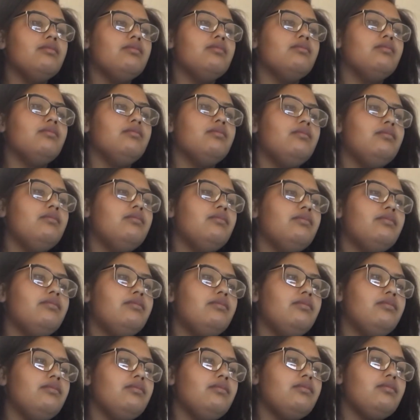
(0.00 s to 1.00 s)

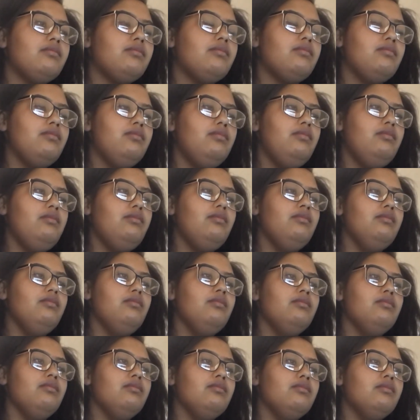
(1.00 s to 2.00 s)

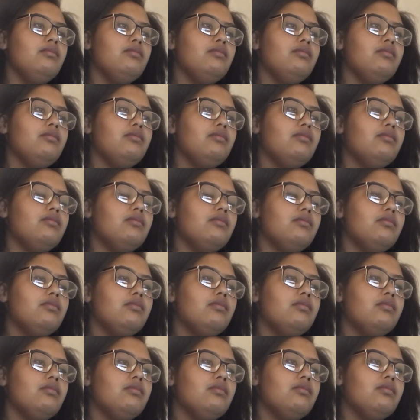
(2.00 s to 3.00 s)

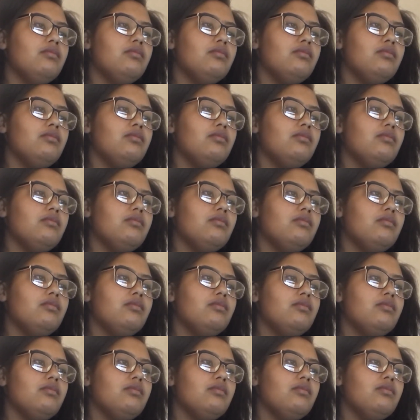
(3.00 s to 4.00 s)

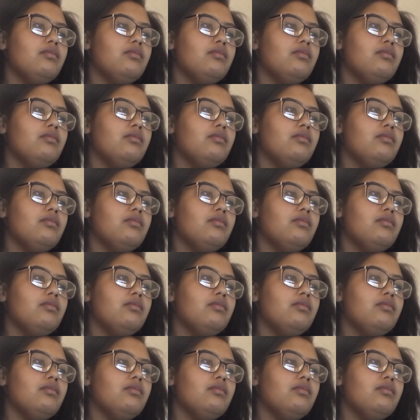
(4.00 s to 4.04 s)
[no speech]